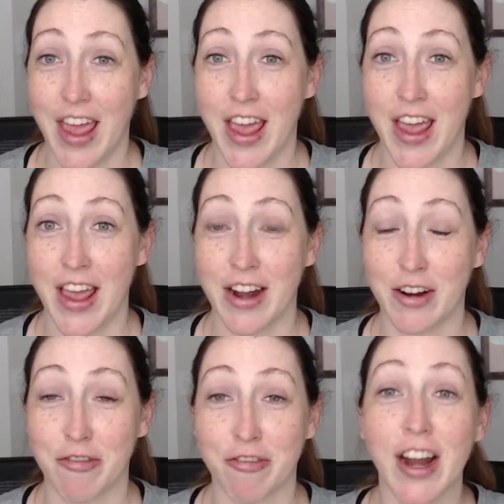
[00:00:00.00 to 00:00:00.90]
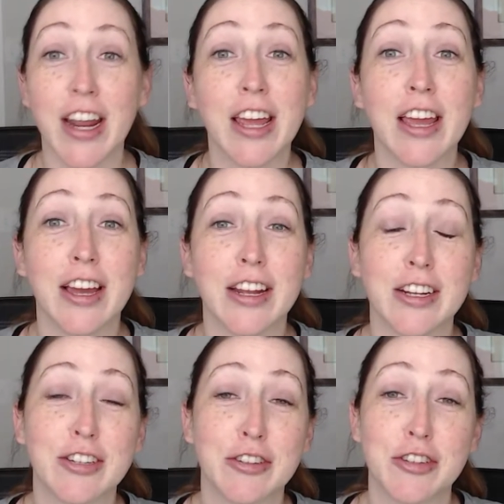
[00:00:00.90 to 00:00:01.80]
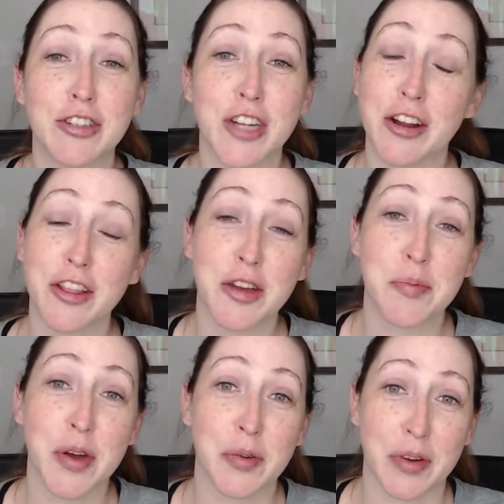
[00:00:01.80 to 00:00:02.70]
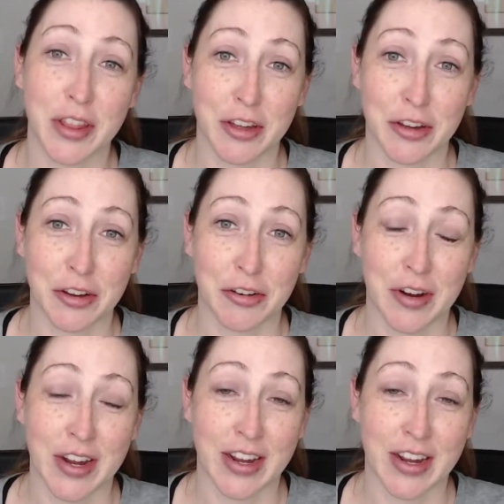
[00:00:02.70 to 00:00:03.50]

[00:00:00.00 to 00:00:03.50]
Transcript: and ready to share them with you.